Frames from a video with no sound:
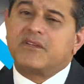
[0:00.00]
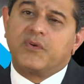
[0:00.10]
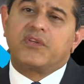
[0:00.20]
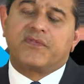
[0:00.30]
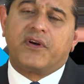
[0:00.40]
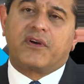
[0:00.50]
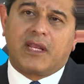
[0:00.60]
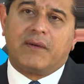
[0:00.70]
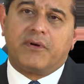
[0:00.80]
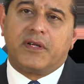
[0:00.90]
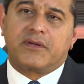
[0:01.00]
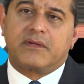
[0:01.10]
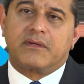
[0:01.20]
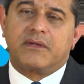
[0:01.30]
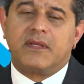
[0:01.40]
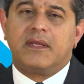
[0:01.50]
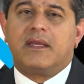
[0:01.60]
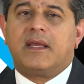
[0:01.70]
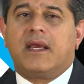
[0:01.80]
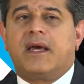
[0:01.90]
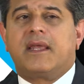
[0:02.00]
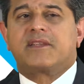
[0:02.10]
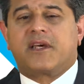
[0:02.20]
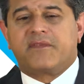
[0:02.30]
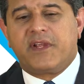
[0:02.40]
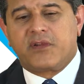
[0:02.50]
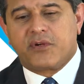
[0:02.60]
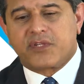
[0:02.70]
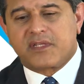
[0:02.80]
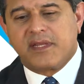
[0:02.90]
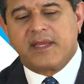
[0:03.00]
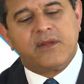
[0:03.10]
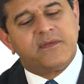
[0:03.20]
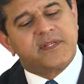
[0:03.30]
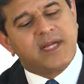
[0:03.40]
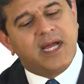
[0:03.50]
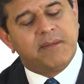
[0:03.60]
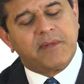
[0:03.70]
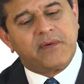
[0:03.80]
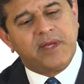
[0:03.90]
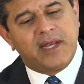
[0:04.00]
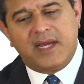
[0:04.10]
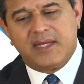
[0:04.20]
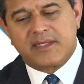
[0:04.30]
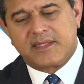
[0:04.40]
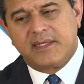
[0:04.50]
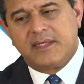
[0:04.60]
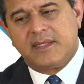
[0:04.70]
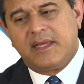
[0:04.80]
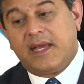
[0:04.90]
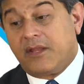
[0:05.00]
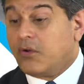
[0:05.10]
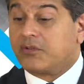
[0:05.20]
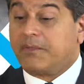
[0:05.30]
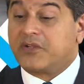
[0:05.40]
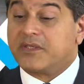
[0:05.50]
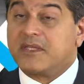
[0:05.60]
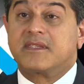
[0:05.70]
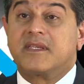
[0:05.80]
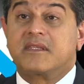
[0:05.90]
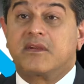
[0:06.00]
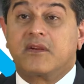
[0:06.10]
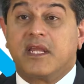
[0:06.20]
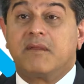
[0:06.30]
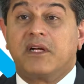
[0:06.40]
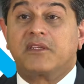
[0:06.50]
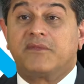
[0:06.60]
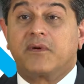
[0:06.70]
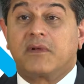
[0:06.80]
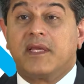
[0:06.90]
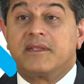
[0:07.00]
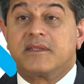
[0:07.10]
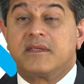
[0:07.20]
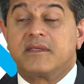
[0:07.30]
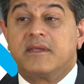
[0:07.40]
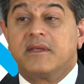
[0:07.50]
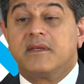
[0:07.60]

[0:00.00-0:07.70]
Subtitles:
so is spherical aberration. And I started very cautiously, and over time I realized, and also patients insisted on getting multifocal lenses,